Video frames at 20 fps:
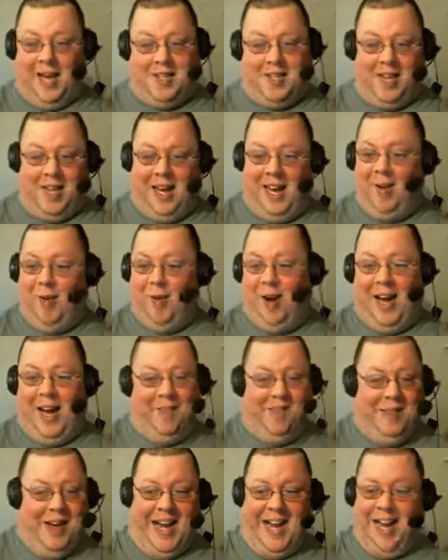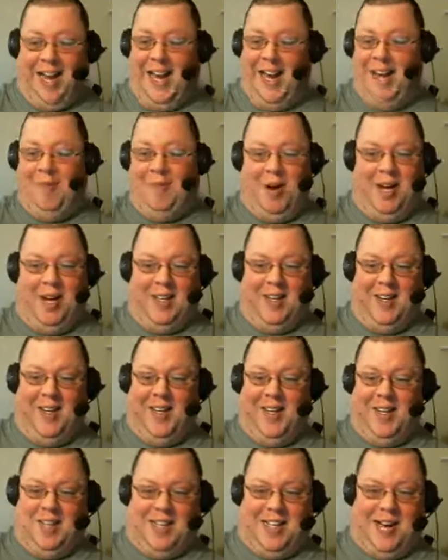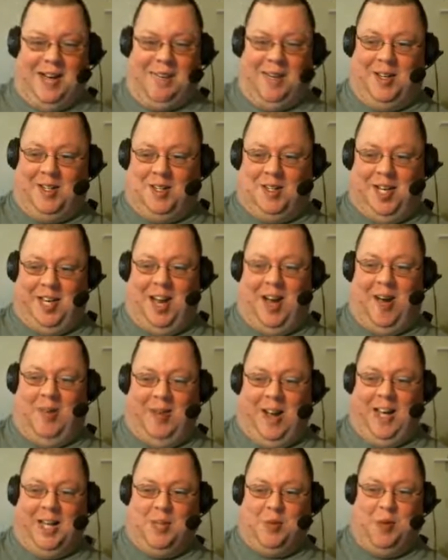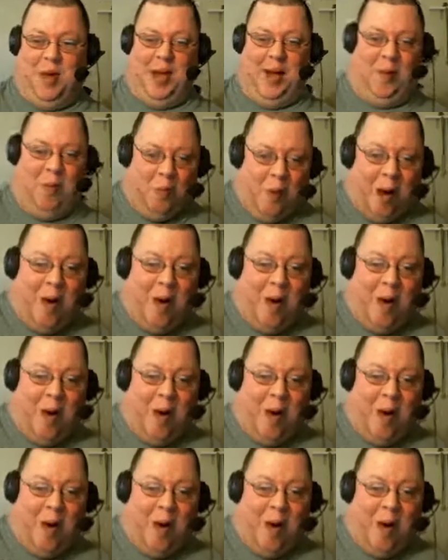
I tell you what, man, it went good this time. I'll see y'all next week.